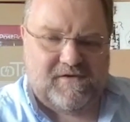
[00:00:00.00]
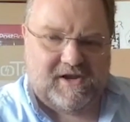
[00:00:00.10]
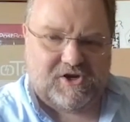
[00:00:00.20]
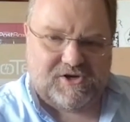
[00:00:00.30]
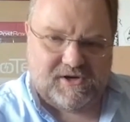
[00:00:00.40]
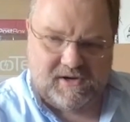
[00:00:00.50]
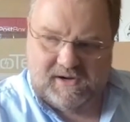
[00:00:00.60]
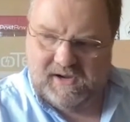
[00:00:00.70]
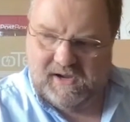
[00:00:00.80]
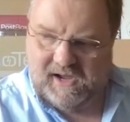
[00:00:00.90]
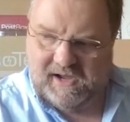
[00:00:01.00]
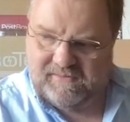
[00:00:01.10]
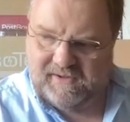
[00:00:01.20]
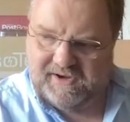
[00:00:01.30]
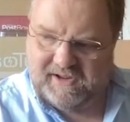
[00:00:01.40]
finish
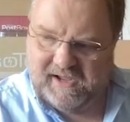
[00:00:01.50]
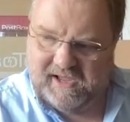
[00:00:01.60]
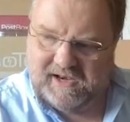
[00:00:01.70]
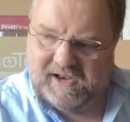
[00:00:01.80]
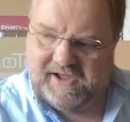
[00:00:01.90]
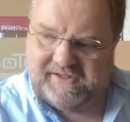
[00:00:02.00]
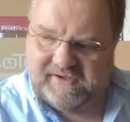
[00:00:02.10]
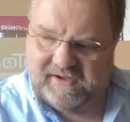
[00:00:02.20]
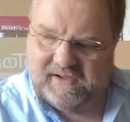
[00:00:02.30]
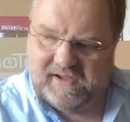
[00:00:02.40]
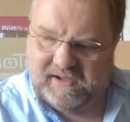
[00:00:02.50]
and a lighter